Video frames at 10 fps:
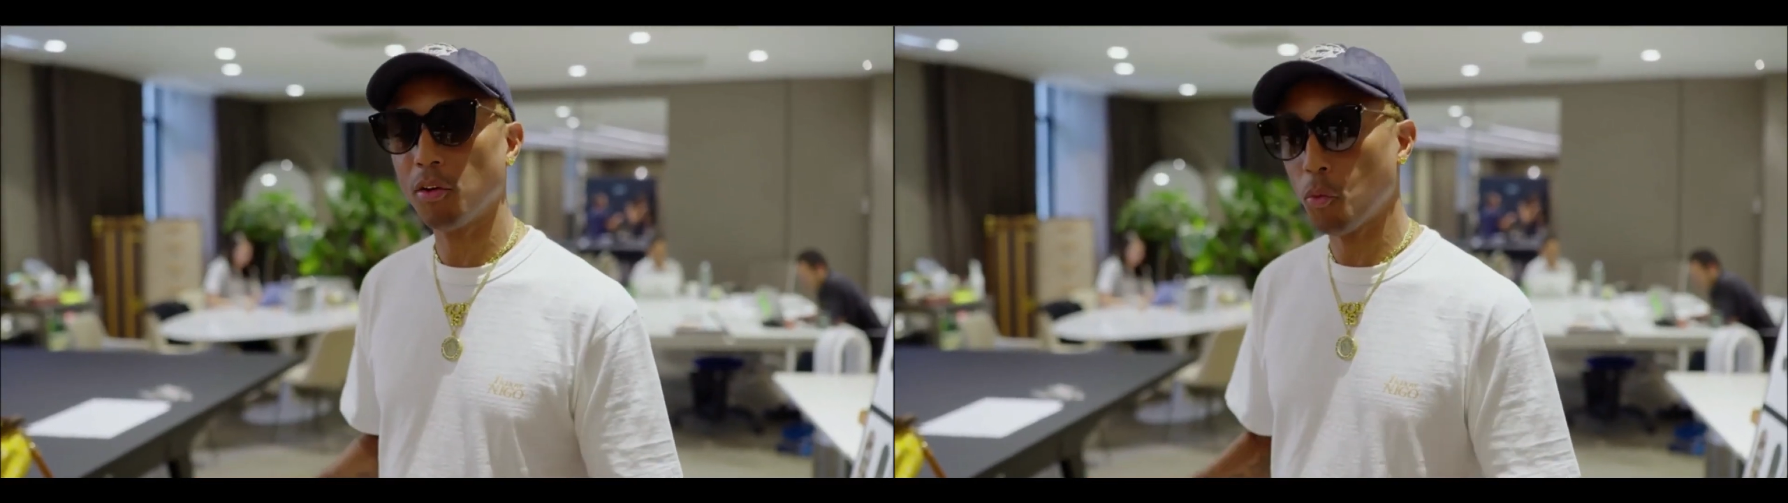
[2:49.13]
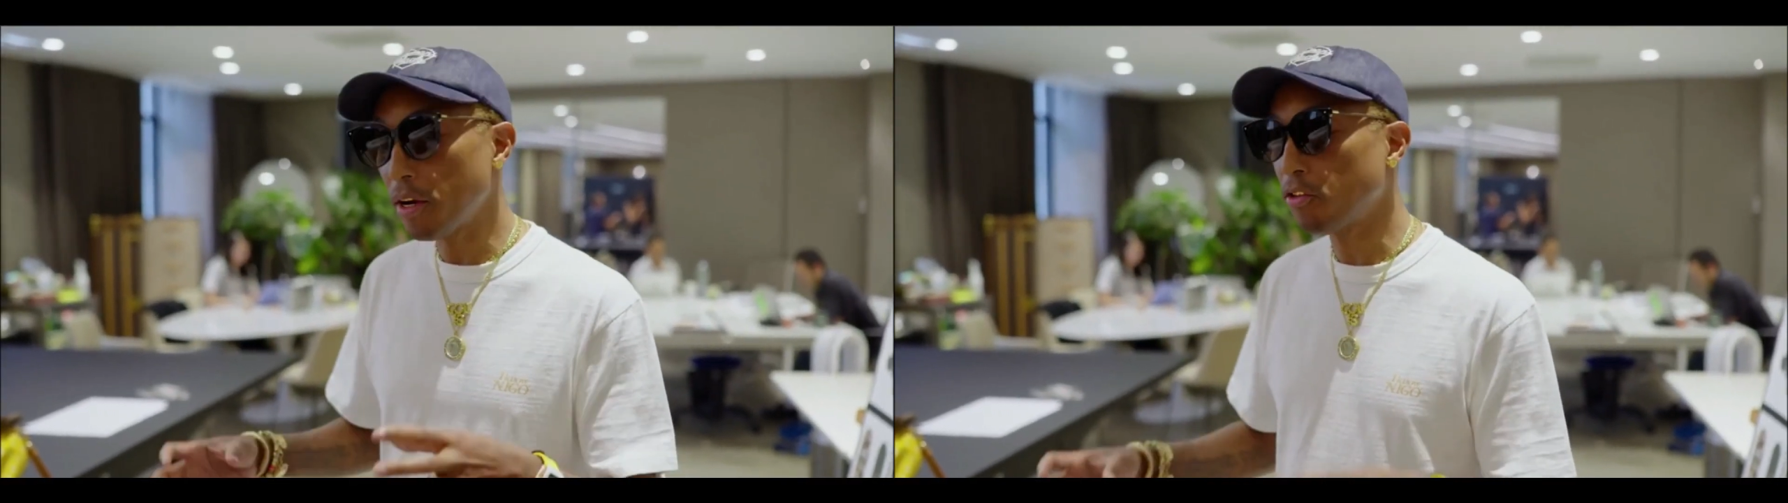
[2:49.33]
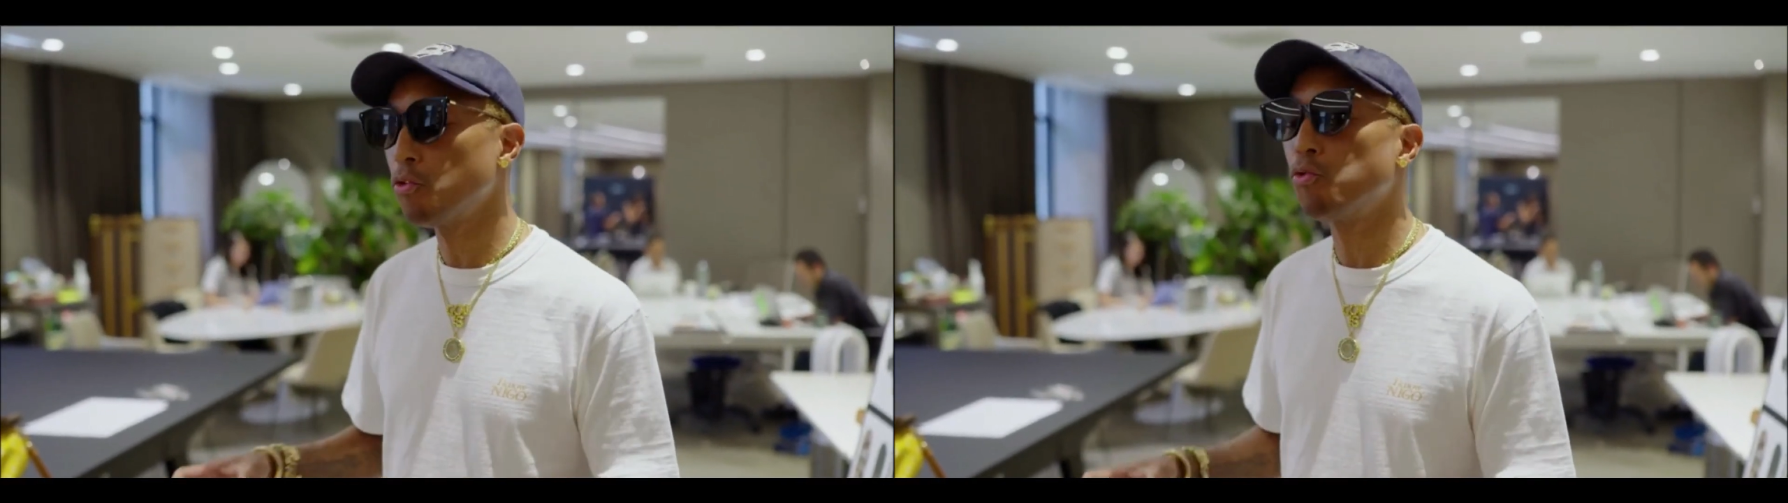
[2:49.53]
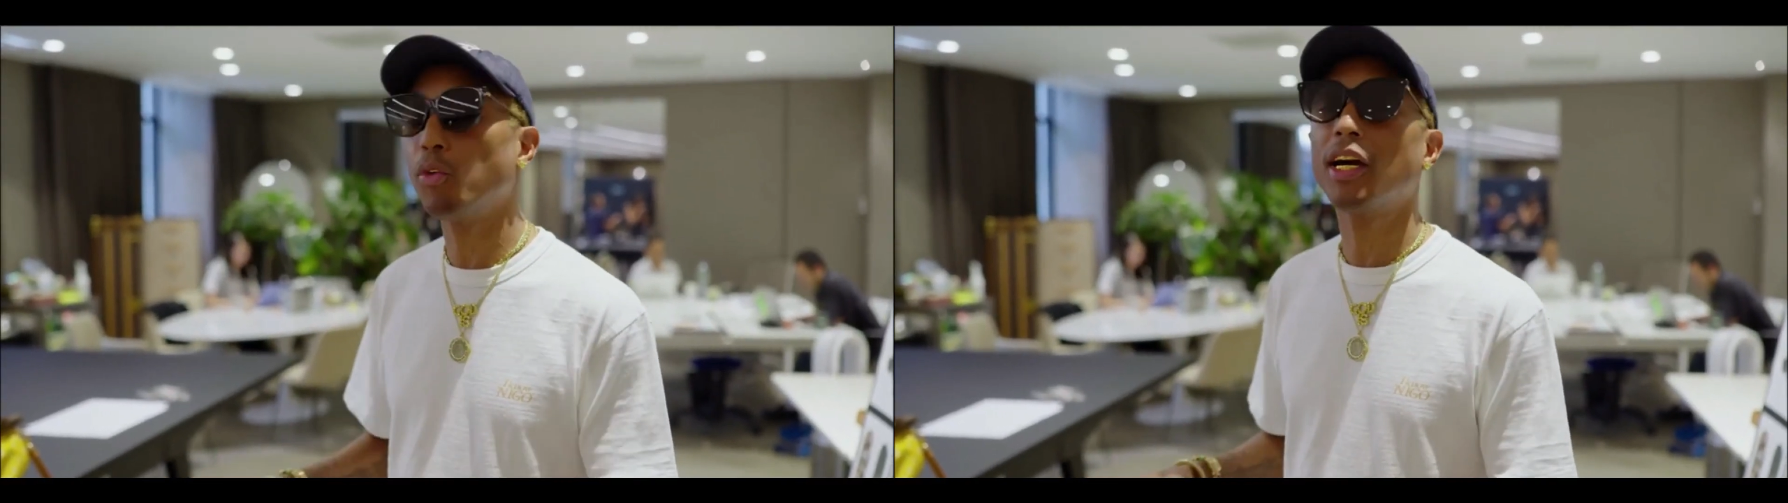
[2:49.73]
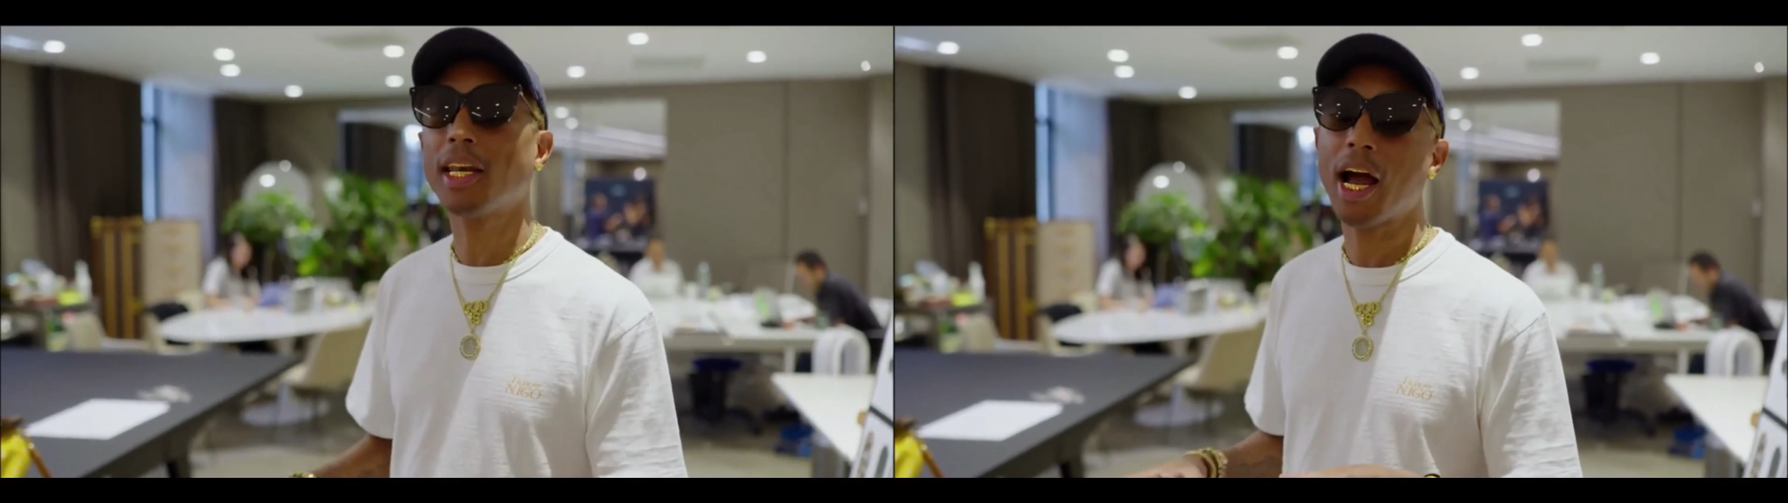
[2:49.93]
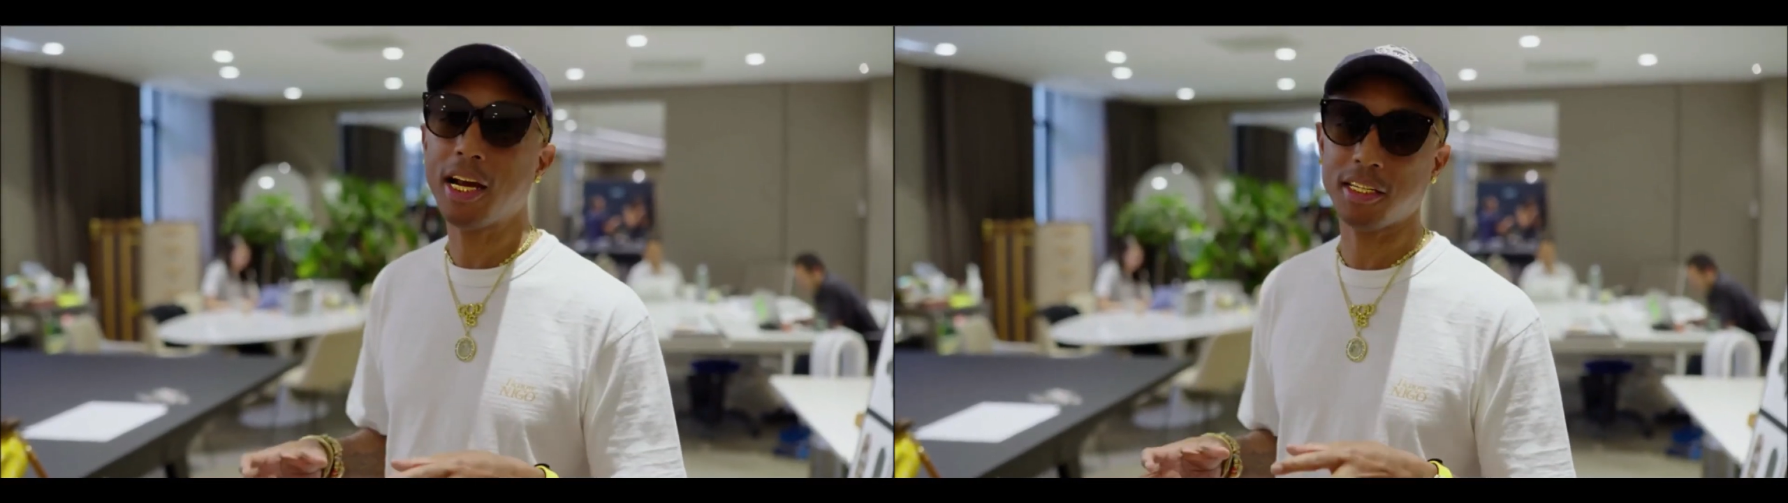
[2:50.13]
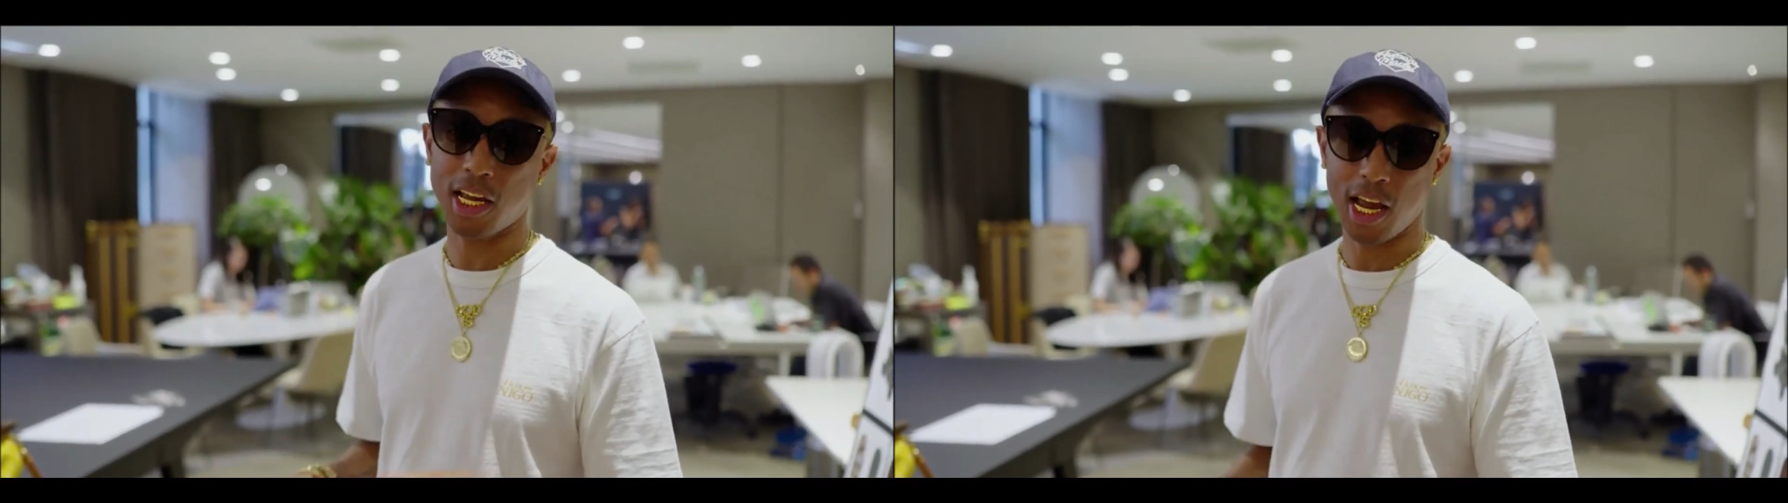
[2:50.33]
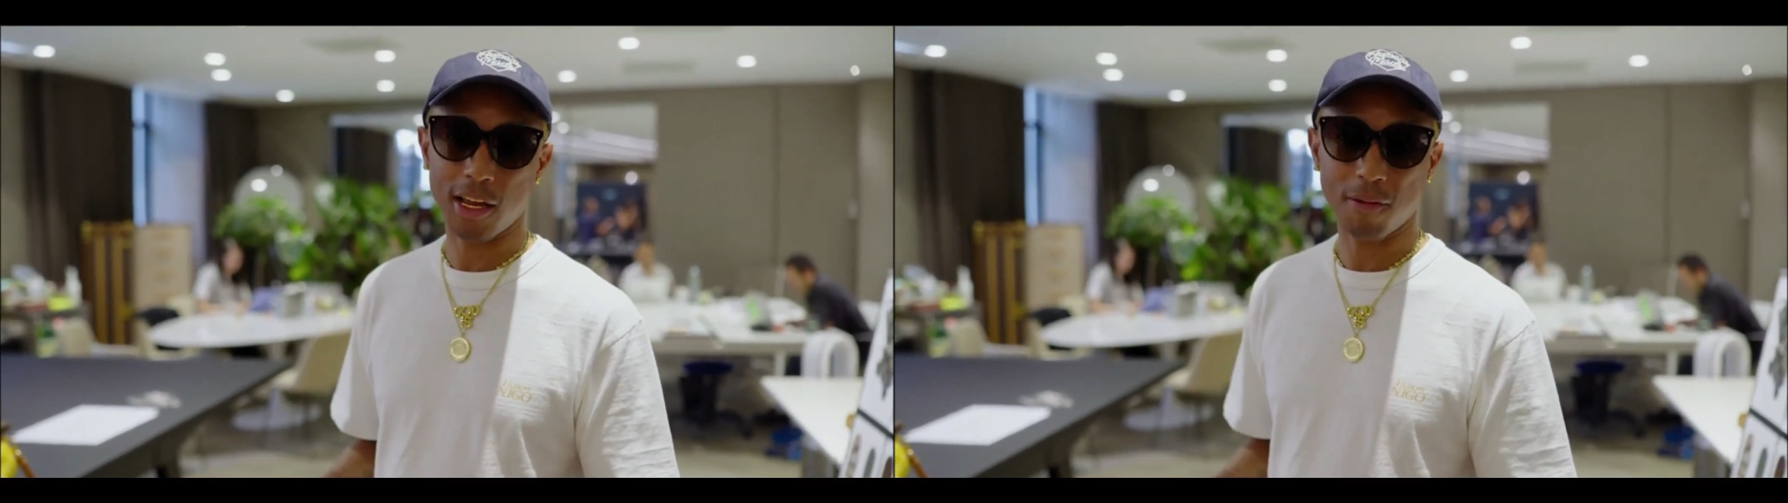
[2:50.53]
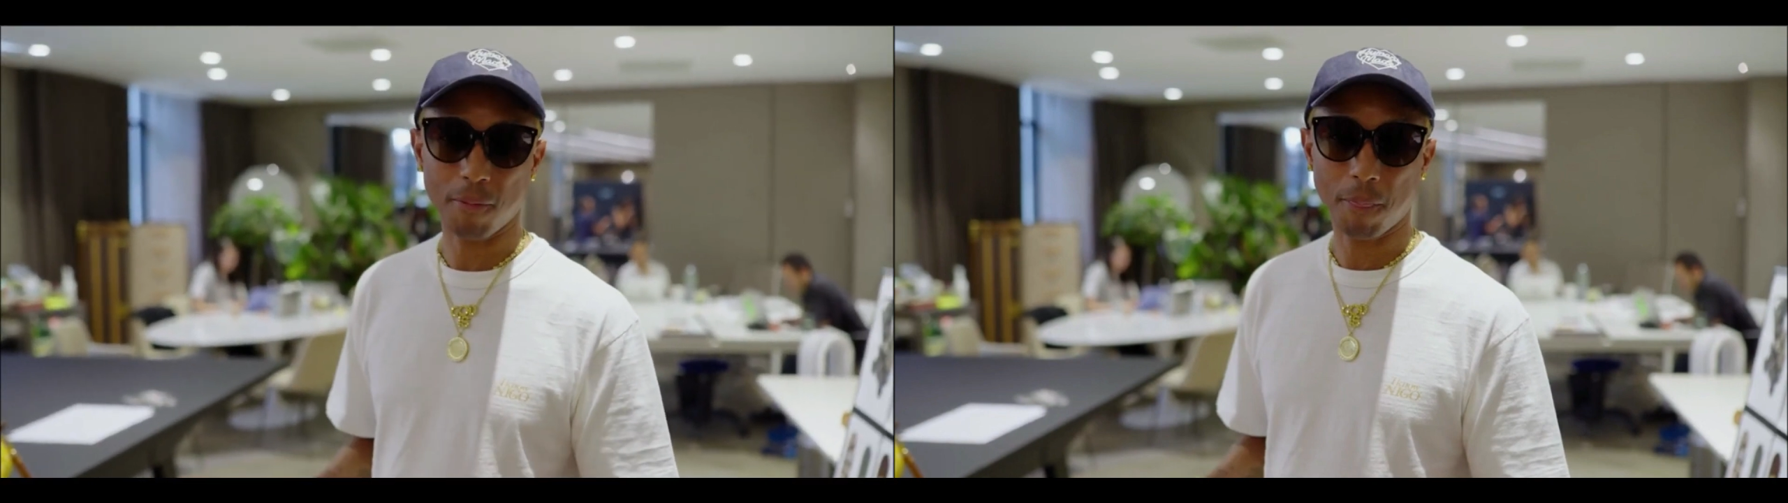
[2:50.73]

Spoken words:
Once you realize that,